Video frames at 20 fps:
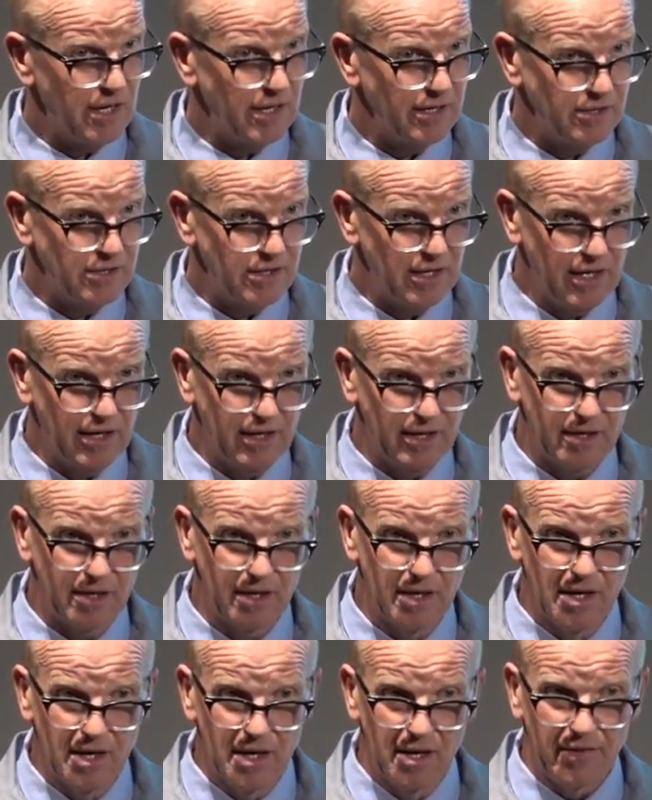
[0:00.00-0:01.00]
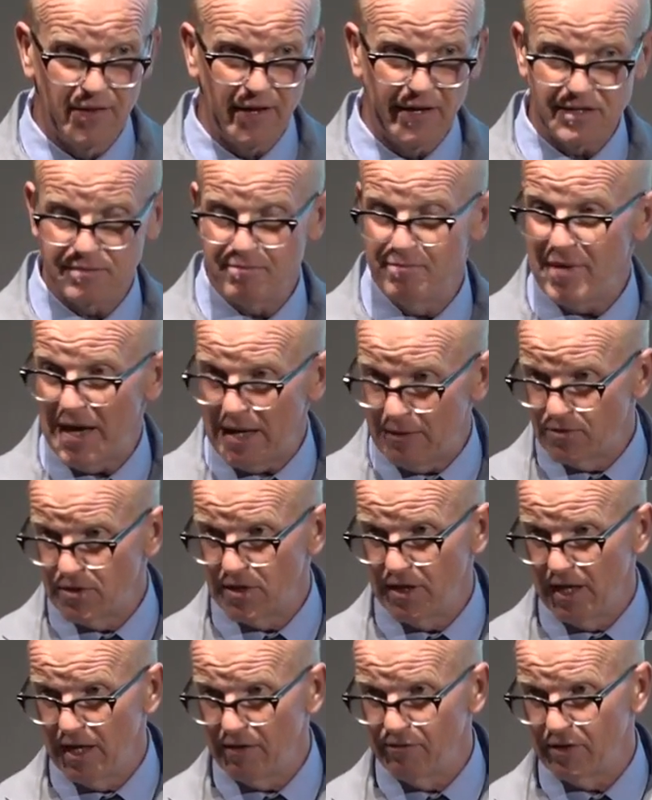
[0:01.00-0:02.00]
I think there's
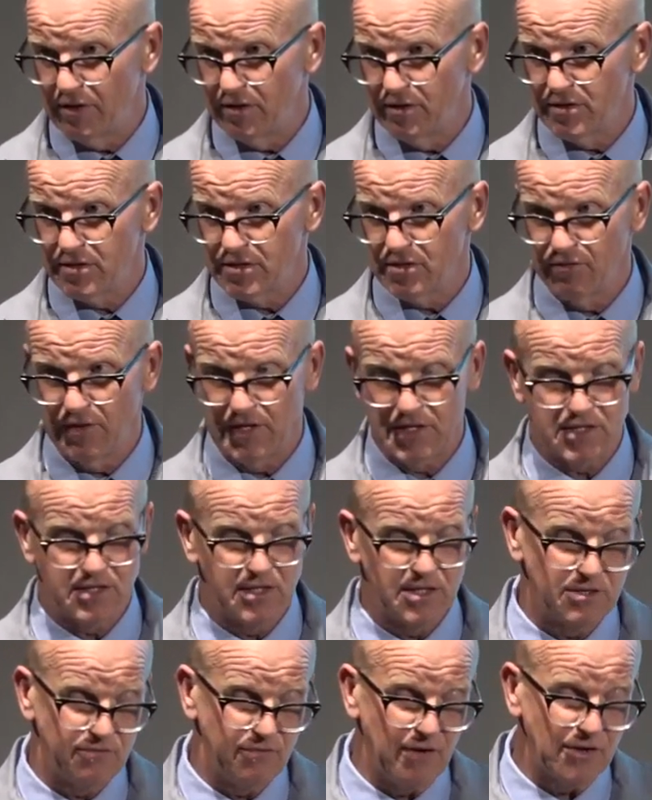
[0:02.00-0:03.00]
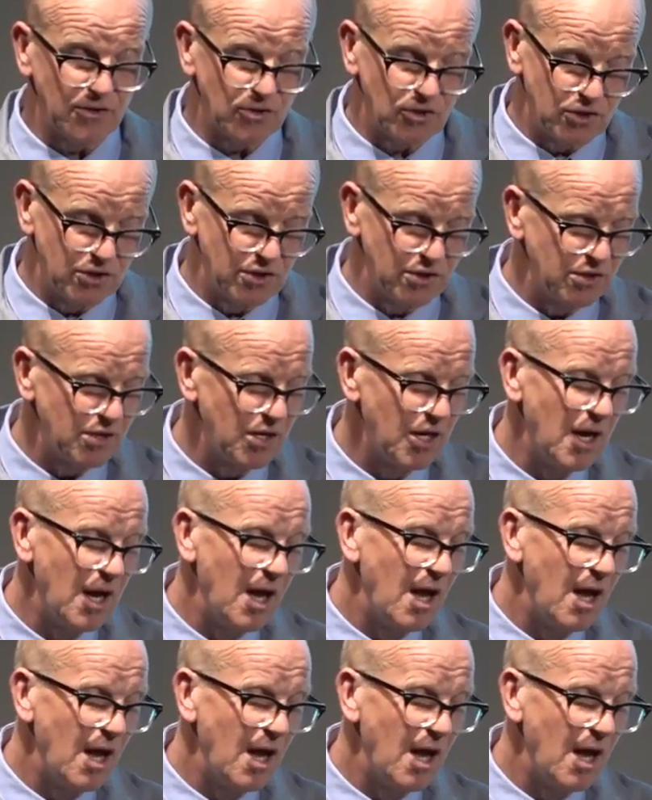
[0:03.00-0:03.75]
mounting evidence of its dysfunction.